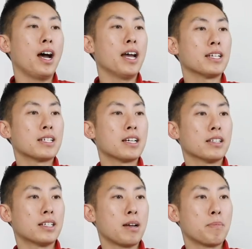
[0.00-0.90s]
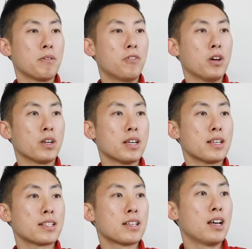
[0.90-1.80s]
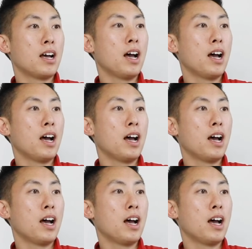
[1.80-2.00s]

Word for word: I can tell that I'm in focus.